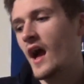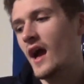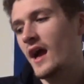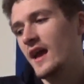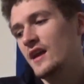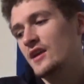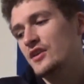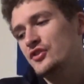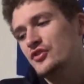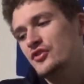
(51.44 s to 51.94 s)

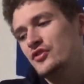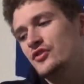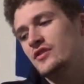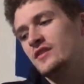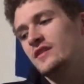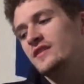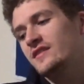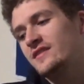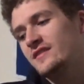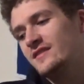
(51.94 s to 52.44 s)
it's
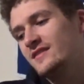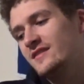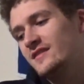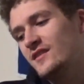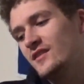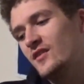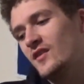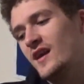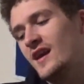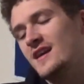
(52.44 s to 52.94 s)
just
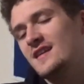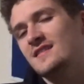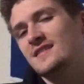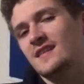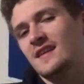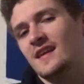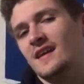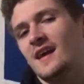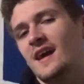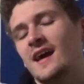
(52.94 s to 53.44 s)
crazy.